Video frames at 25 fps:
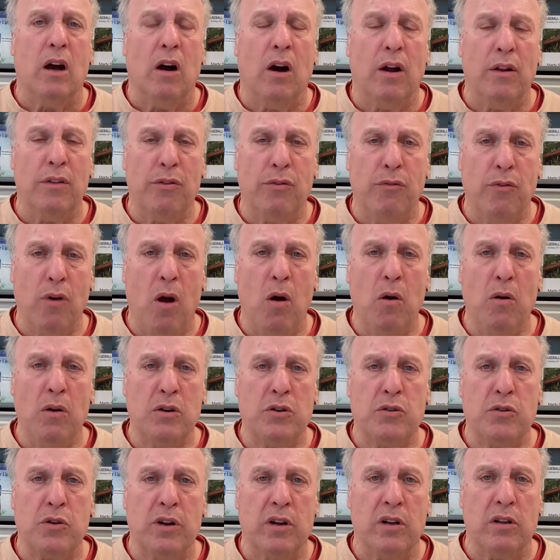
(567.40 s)
on
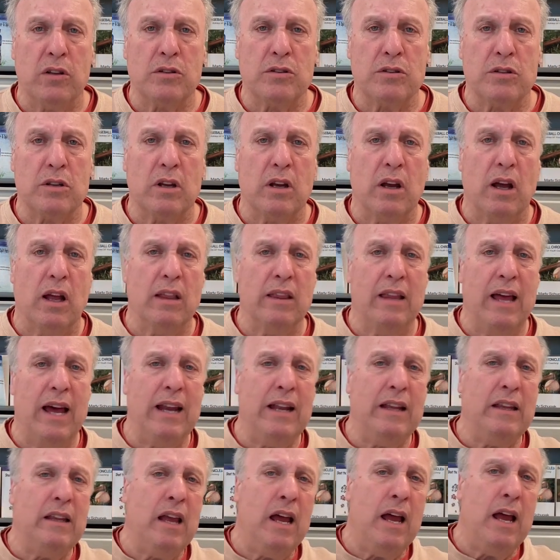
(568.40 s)
throwing drills, a
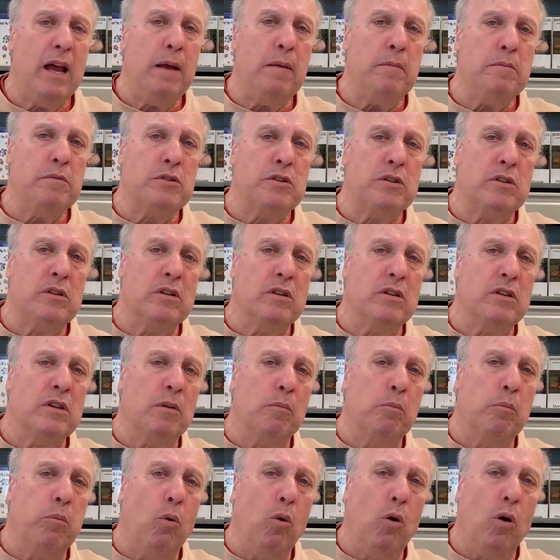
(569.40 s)
lot of times
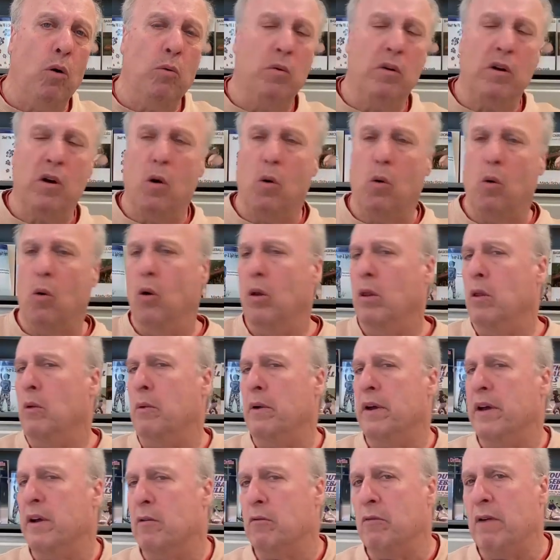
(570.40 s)
the ball will go all the
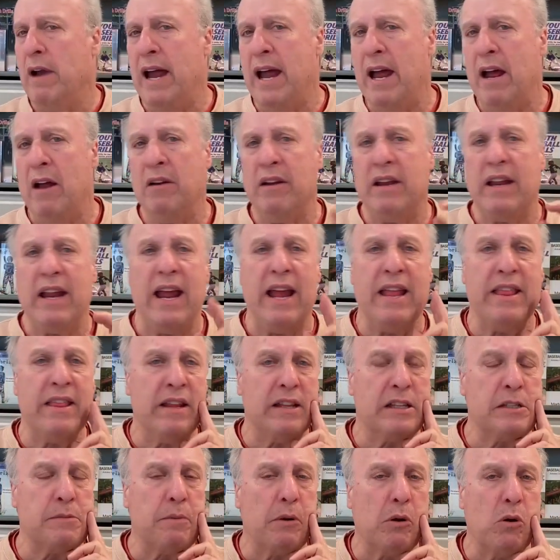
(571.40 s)
way around, and
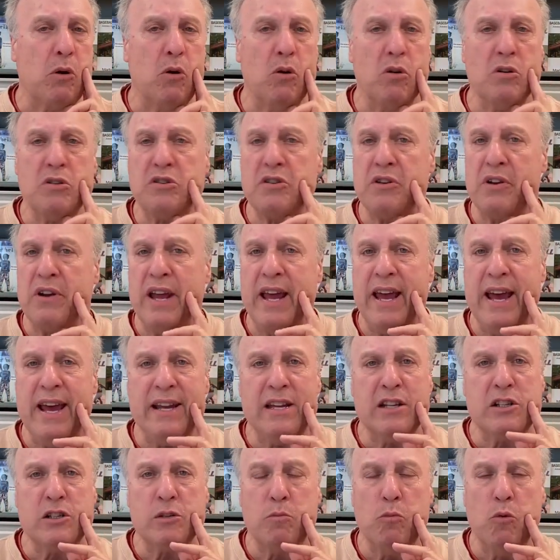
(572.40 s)
it's because their
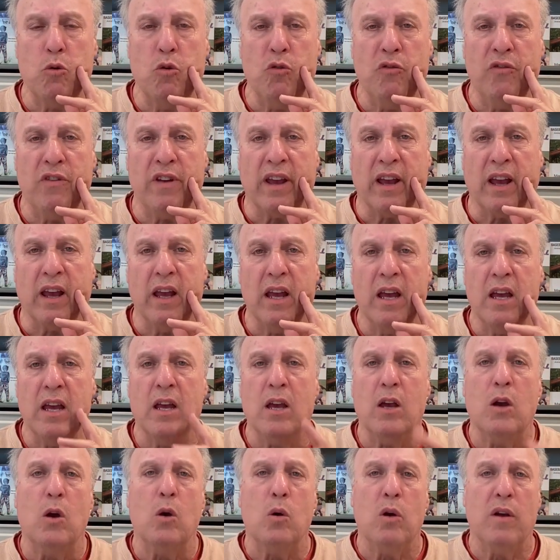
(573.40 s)
head is moving.
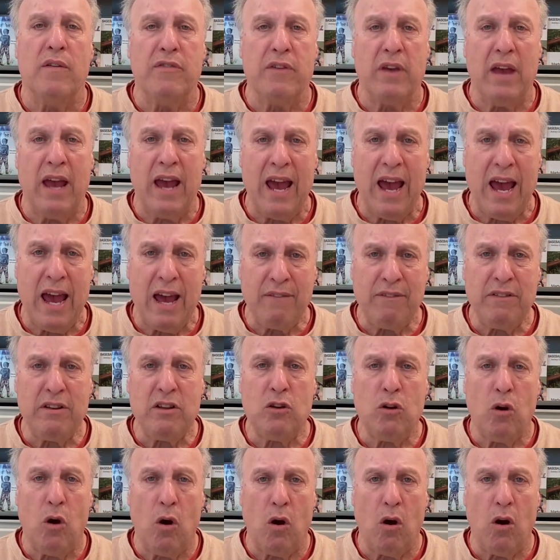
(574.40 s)
If you have a
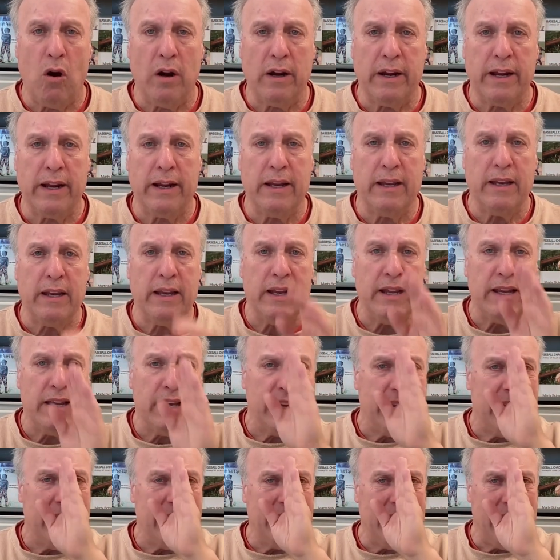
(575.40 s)
target,
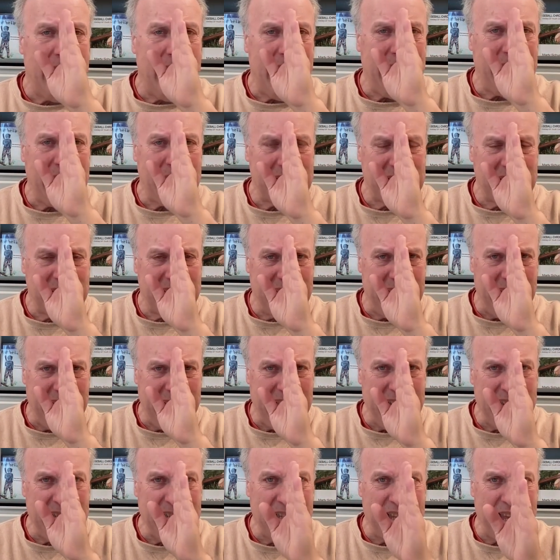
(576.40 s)
it kind of
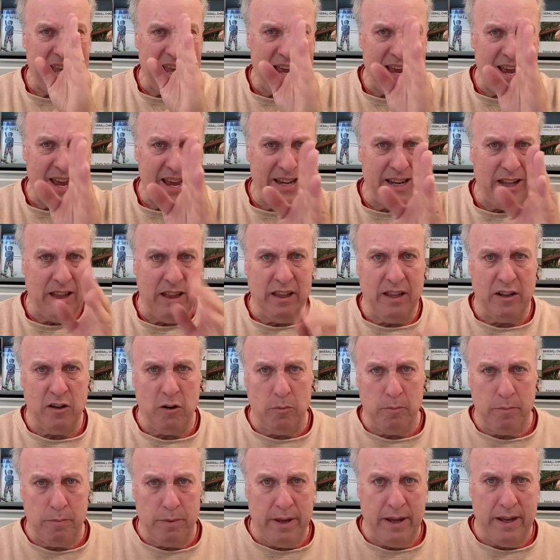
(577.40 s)
steadies the head a
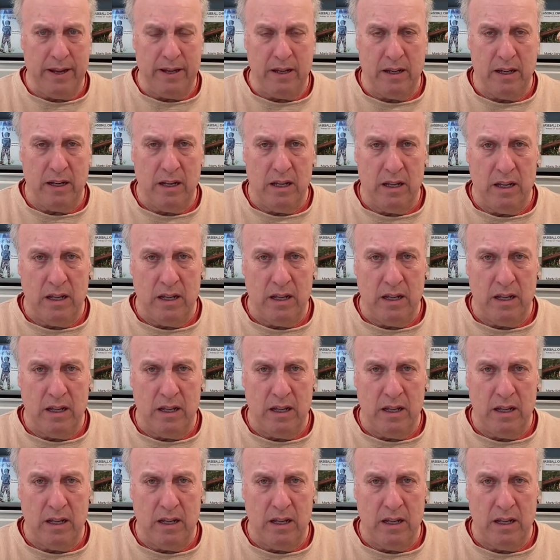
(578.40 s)
little bit.